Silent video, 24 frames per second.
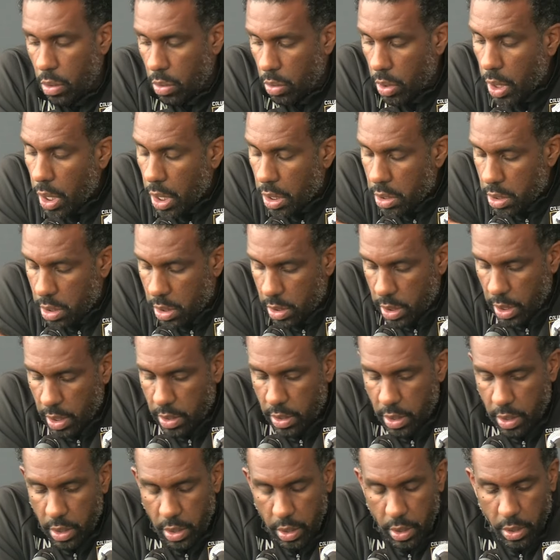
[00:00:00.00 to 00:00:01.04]
Yes, they
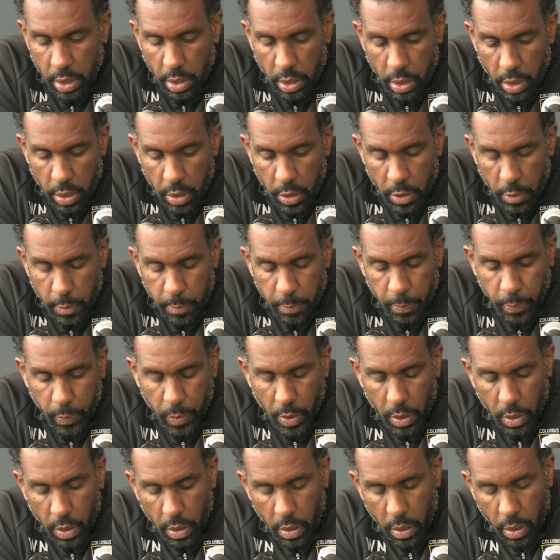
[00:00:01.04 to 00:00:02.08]
did it
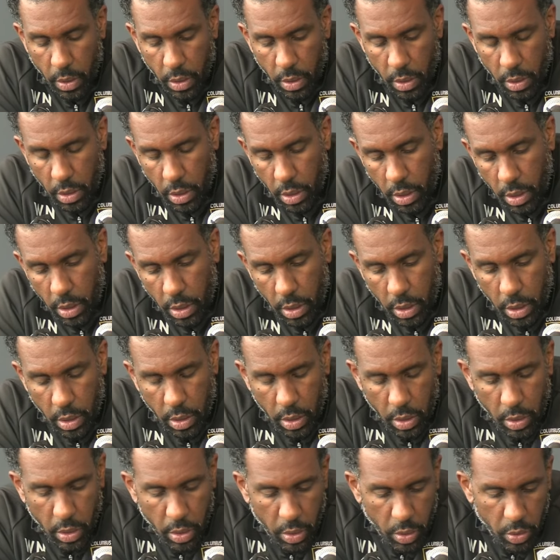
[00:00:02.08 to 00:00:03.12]

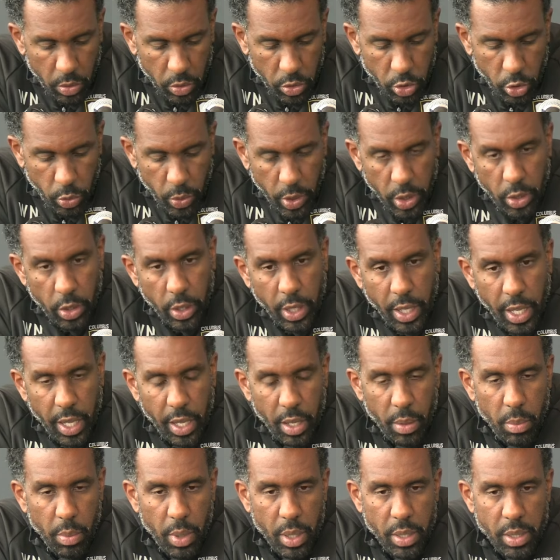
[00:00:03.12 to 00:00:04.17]
during the
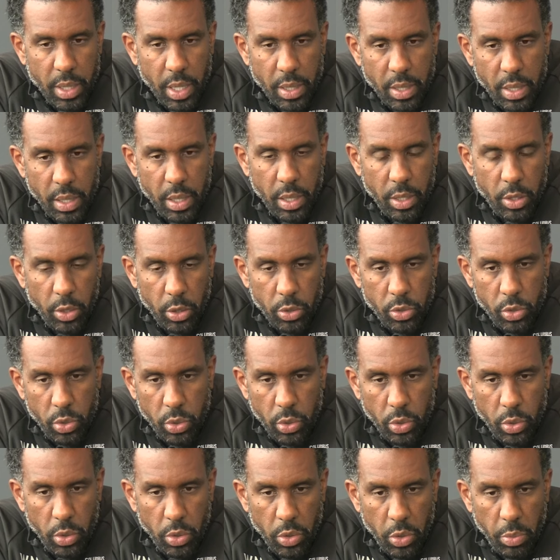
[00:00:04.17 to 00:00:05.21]
game, and they did it
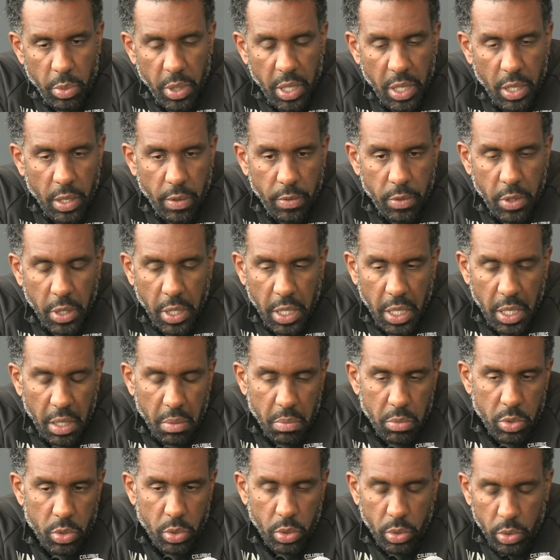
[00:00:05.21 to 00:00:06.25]
also in the beginning of the
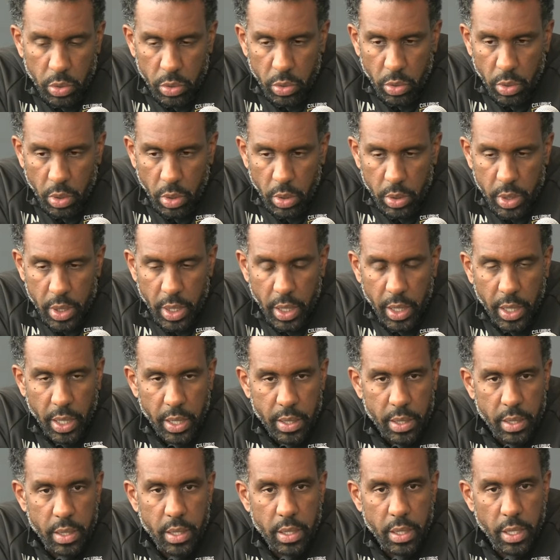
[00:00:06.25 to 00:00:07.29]
game. So
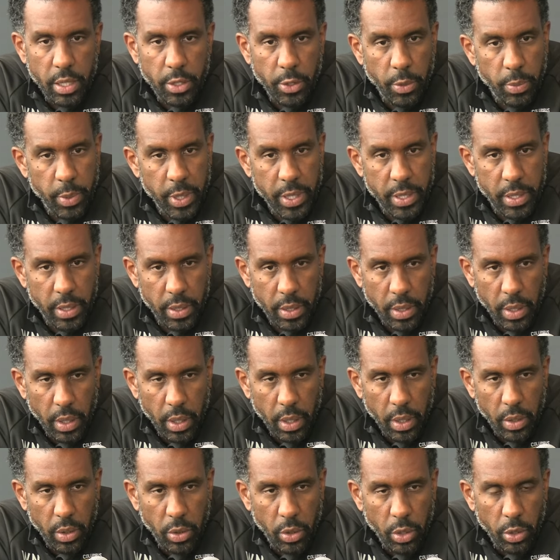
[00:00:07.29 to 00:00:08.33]
Tigres did it a bit,
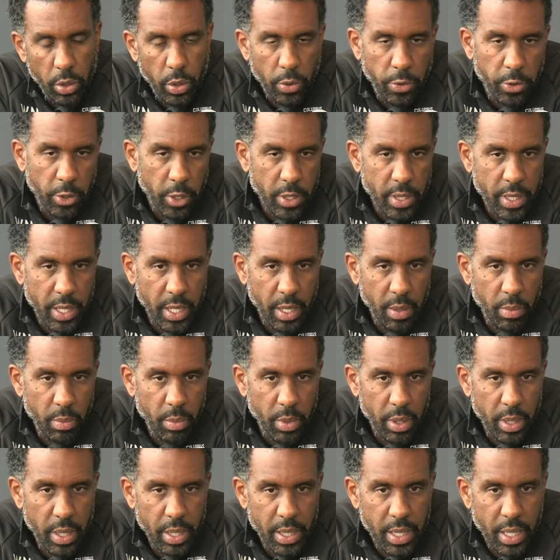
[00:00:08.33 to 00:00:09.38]
not the first game,
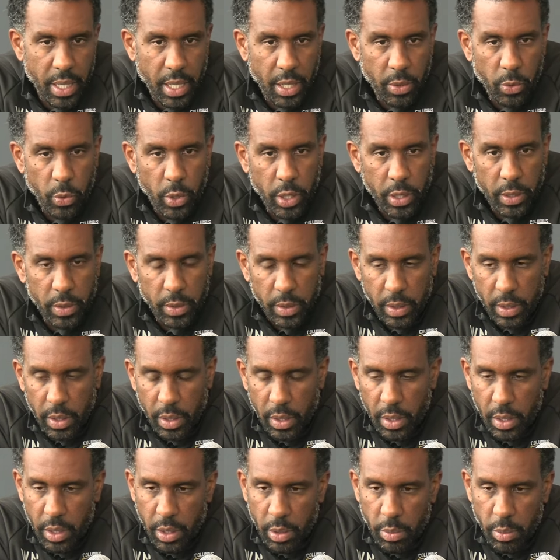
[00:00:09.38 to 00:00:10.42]
but the second one,
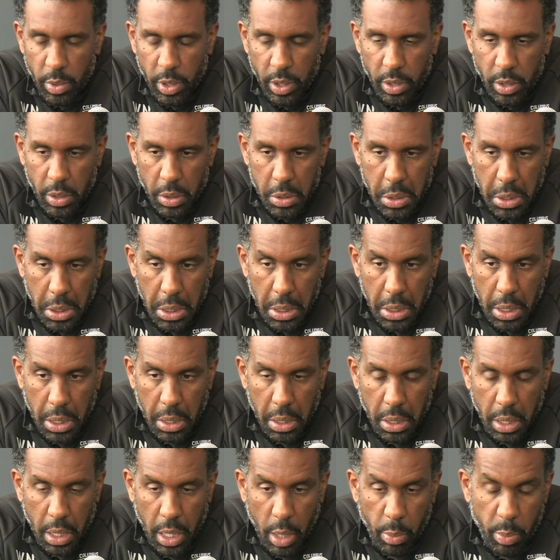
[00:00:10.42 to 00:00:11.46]
because
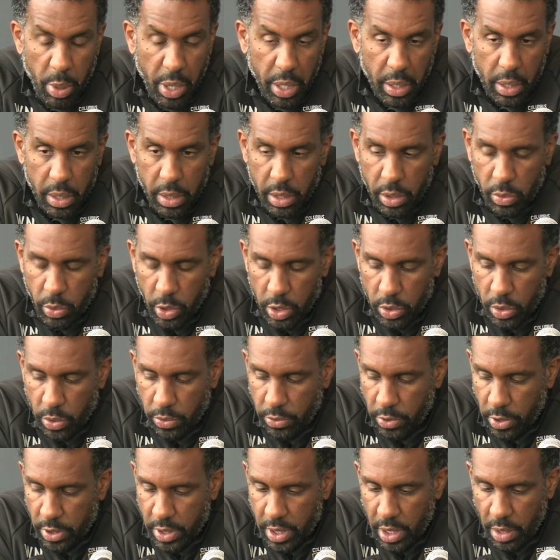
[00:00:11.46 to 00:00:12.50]
apparently it was the
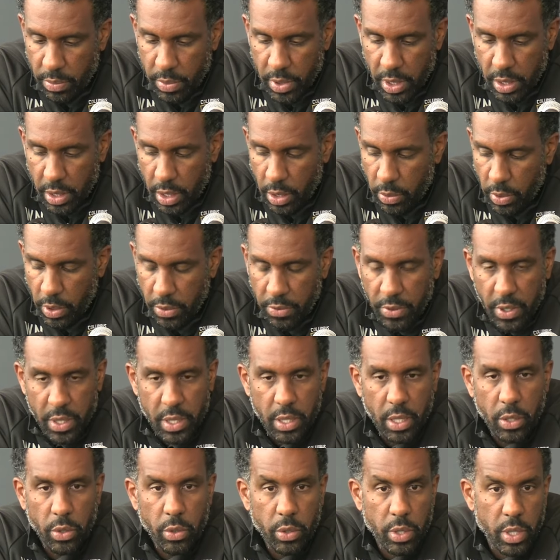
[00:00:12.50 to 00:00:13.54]
first time that they were
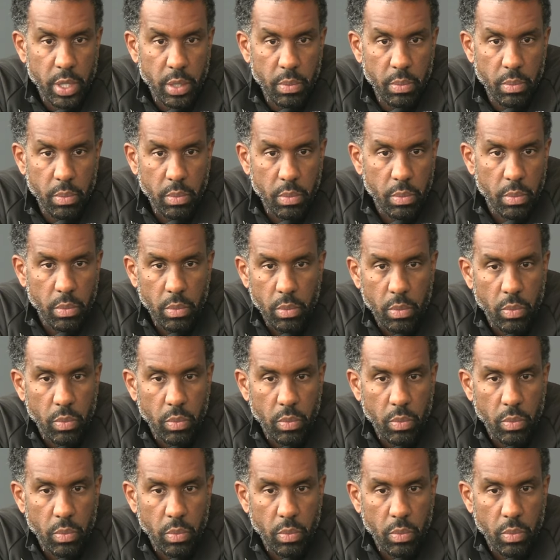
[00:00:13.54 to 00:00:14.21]
facing a team